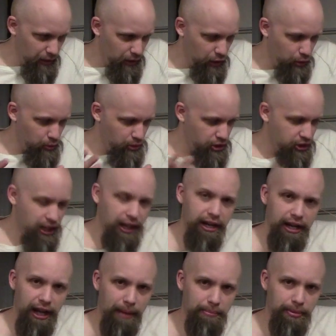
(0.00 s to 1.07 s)
You set
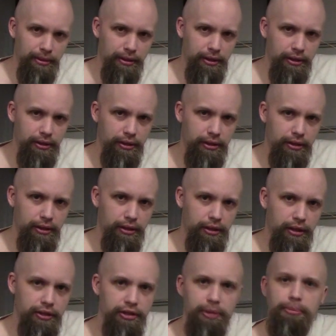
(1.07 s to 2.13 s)
it up
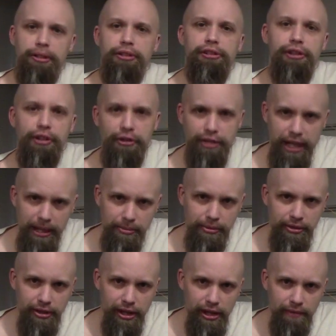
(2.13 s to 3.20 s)
similar to your table
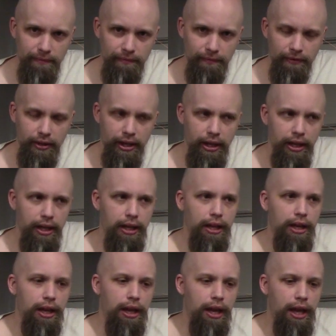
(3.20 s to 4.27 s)
saw.
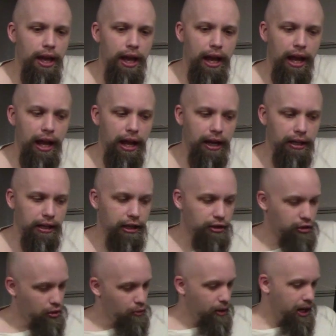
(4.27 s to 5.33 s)
And
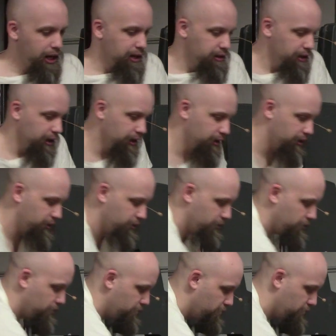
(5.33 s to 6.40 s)
it's great,
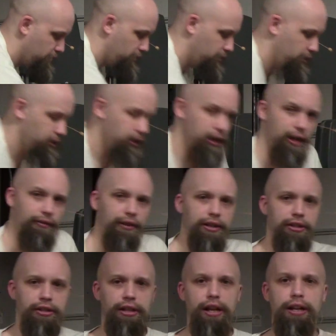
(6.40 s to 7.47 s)
yeah, if I
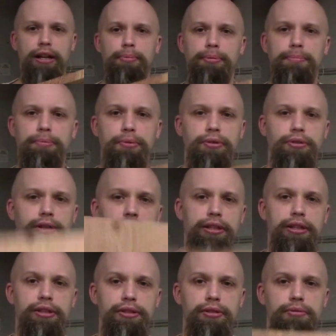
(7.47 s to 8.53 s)
just got a couple of boards like
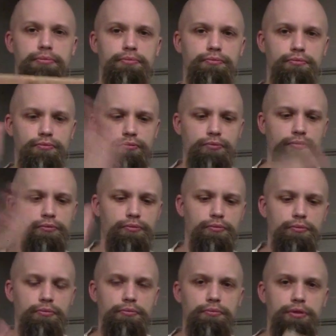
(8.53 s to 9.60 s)
this,
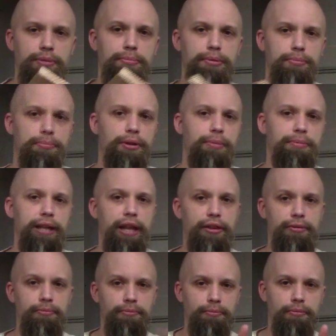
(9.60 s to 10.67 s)
simple, put them
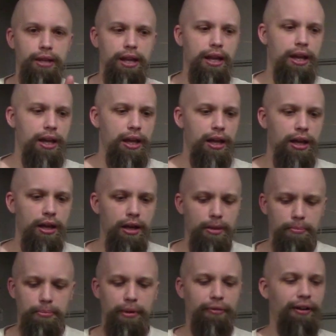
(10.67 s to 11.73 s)
together.
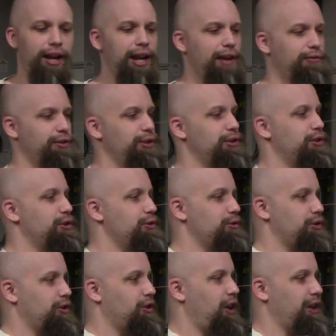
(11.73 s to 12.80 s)
But if I have to do
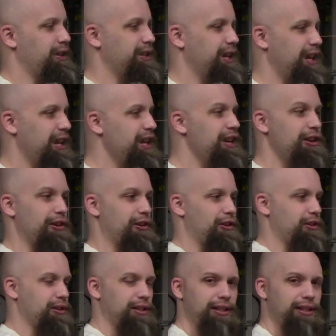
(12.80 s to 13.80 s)
slots here,